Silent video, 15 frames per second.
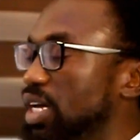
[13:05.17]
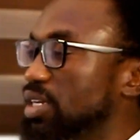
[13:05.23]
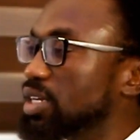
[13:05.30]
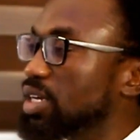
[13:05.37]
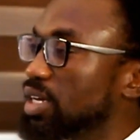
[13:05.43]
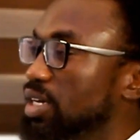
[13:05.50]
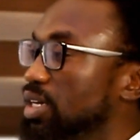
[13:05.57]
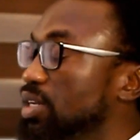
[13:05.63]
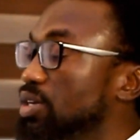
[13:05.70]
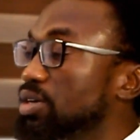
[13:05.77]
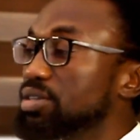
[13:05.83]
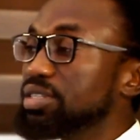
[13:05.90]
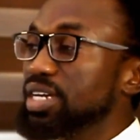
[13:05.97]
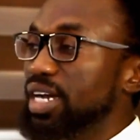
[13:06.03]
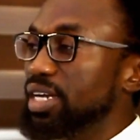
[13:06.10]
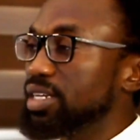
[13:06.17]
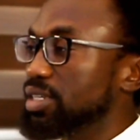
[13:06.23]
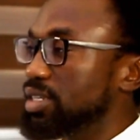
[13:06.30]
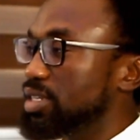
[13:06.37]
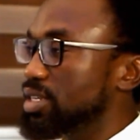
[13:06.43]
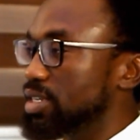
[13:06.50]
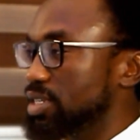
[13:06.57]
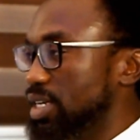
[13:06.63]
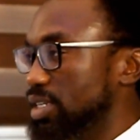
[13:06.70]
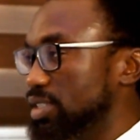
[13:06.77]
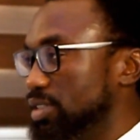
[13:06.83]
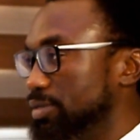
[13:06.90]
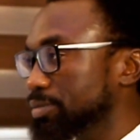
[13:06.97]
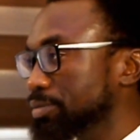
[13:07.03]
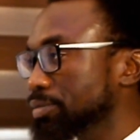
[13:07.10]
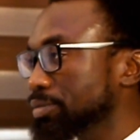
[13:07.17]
land. They all died in the desert.